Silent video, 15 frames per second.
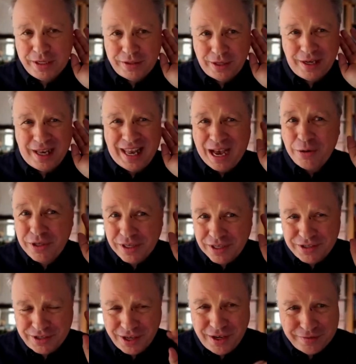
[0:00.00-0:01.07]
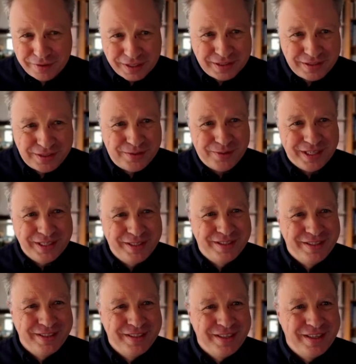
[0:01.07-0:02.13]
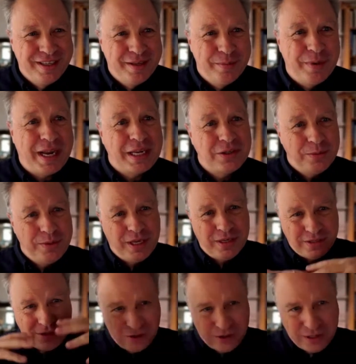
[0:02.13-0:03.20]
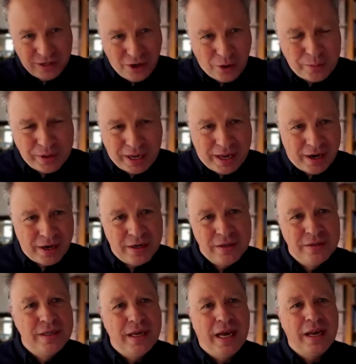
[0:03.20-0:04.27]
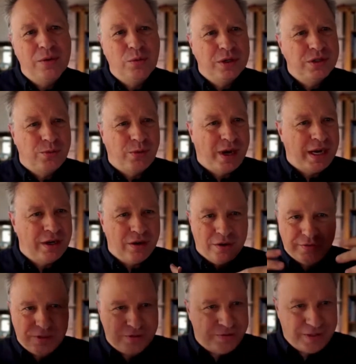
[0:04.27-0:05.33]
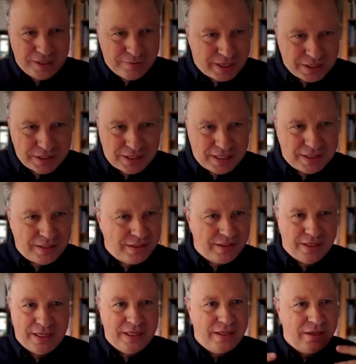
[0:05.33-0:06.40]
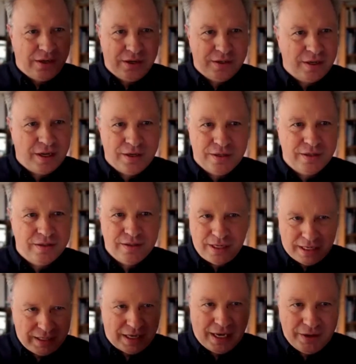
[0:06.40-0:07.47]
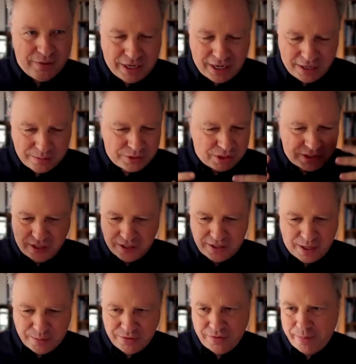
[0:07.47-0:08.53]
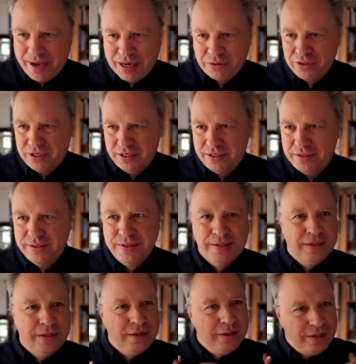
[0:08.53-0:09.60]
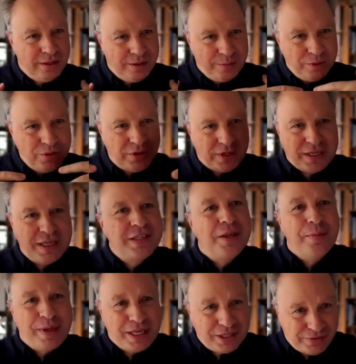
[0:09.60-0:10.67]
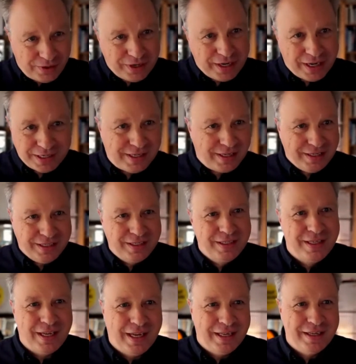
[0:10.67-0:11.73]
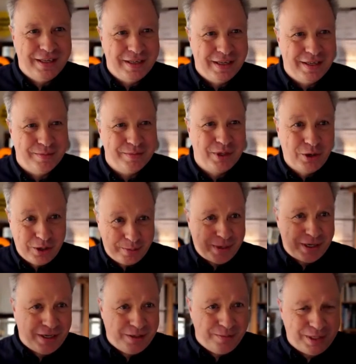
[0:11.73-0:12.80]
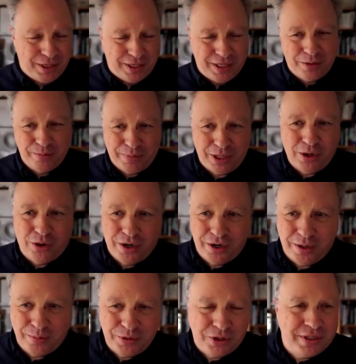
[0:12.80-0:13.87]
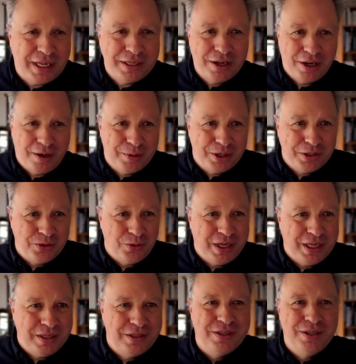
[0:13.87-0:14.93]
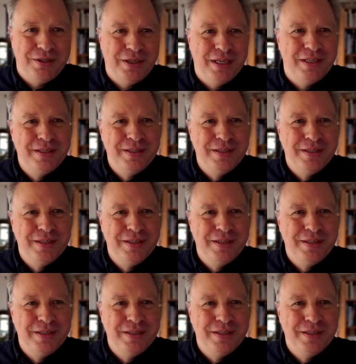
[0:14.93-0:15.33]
about the loudness of it, right? But actually, because you're in the open air and it was right over the field, Waldstättersee, on Klevenalp, just on top of a mountain, the music dissipates very nicely and could apparently be heard up to 10 kilometers away. So,